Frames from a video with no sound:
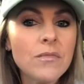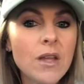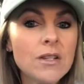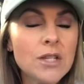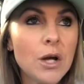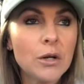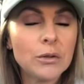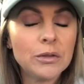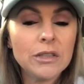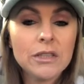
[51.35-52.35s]

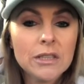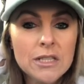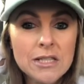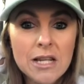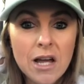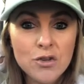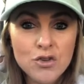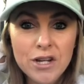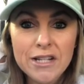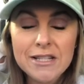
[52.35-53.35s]
So it's a
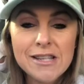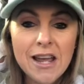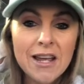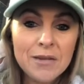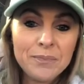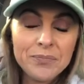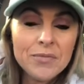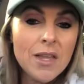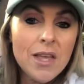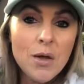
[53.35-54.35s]
non-training day.
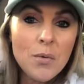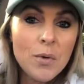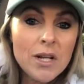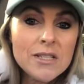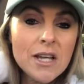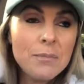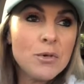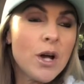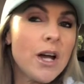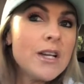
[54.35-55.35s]
What is up, you
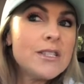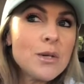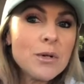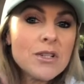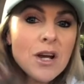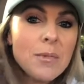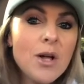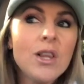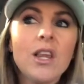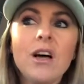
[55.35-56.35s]
guys? So we're going to talk
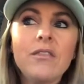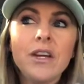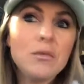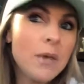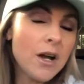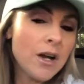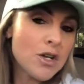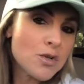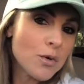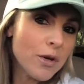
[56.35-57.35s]
about love and
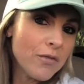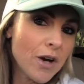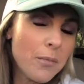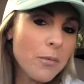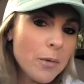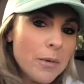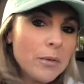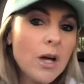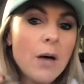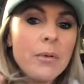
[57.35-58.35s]
marriage. I'm going to wait for a couple more people
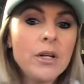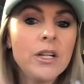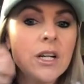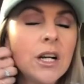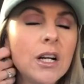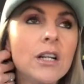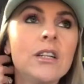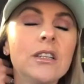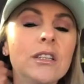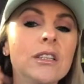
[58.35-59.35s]
to hop on here.
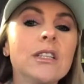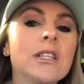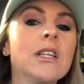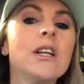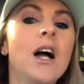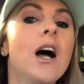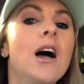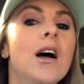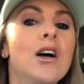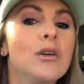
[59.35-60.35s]

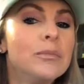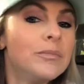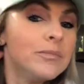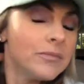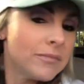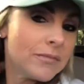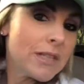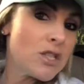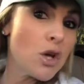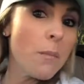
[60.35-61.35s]

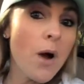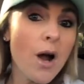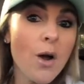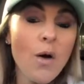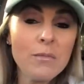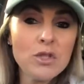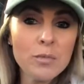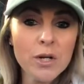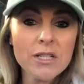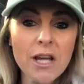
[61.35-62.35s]
Tomorrow, I'm super
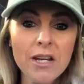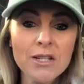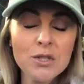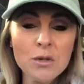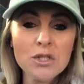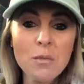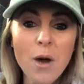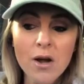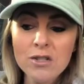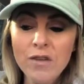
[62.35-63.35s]
excited. So
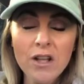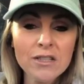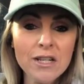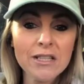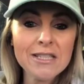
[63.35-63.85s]
tomorrow's Valentine's